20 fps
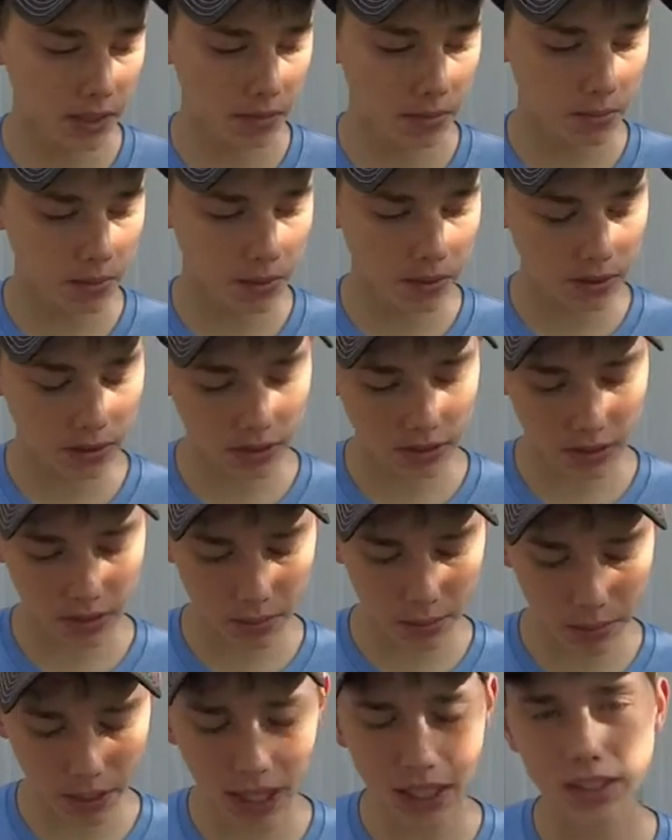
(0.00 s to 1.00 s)
Well,
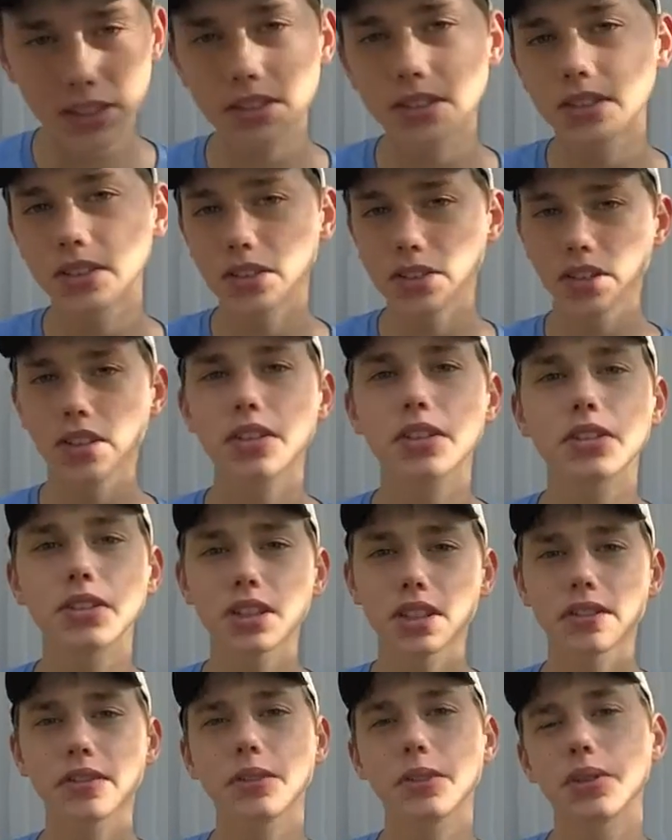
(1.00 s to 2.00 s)
bass are a structure
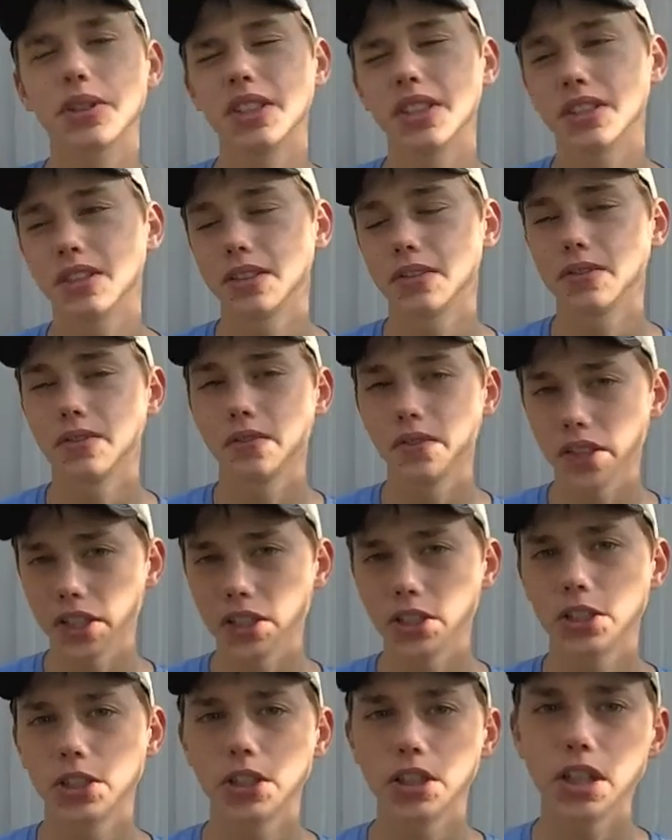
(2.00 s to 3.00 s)
and cover oriented
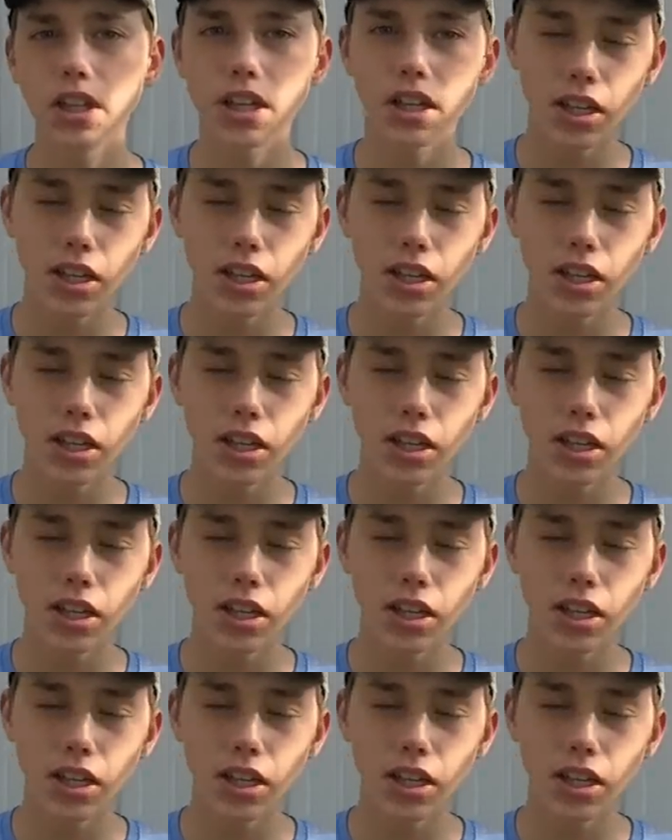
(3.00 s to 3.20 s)
fish.